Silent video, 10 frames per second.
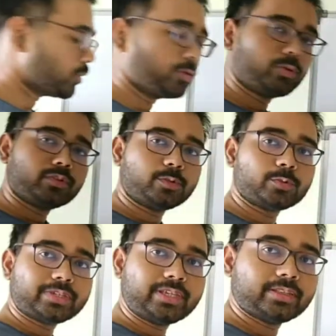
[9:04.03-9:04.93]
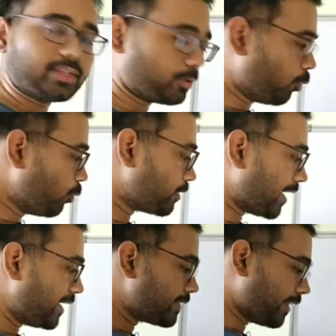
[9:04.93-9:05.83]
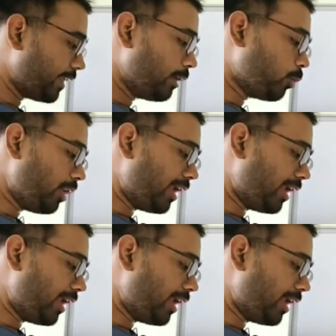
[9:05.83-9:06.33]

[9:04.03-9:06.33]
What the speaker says: you see, the two sides are equal